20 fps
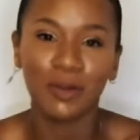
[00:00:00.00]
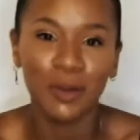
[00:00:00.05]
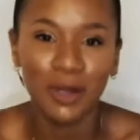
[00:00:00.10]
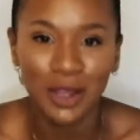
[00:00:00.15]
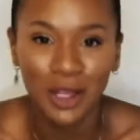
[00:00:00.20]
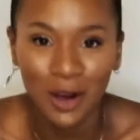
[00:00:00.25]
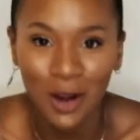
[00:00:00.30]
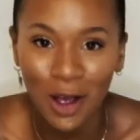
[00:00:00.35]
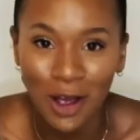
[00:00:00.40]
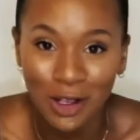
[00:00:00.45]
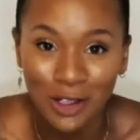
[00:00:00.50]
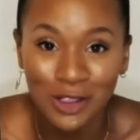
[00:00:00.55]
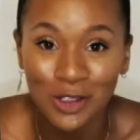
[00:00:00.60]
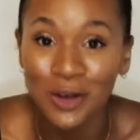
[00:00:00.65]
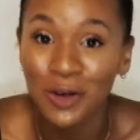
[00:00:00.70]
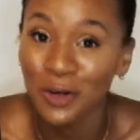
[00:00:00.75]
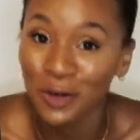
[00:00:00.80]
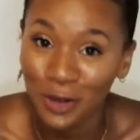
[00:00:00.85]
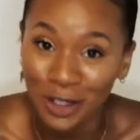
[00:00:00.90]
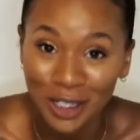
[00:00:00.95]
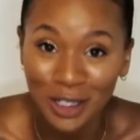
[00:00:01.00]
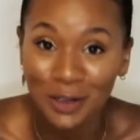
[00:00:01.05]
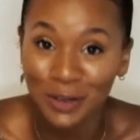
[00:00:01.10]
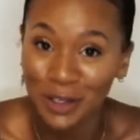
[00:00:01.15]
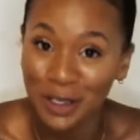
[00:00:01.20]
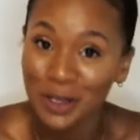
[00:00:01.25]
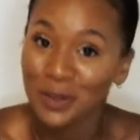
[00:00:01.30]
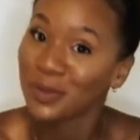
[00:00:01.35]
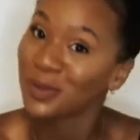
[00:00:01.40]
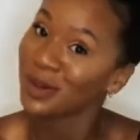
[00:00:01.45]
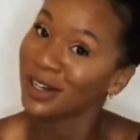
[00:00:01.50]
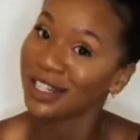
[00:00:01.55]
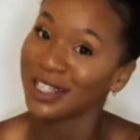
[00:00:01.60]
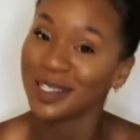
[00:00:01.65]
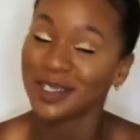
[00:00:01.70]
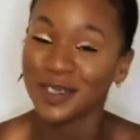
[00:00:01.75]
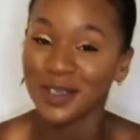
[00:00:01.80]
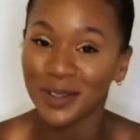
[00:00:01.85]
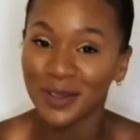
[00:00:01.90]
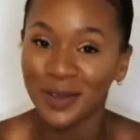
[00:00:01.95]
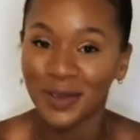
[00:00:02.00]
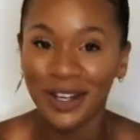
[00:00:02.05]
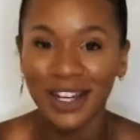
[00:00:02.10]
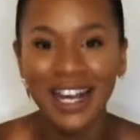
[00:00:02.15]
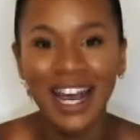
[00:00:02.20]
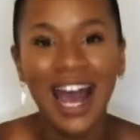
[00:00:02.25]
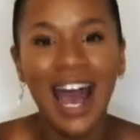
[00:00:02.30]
but they're also really pretty too.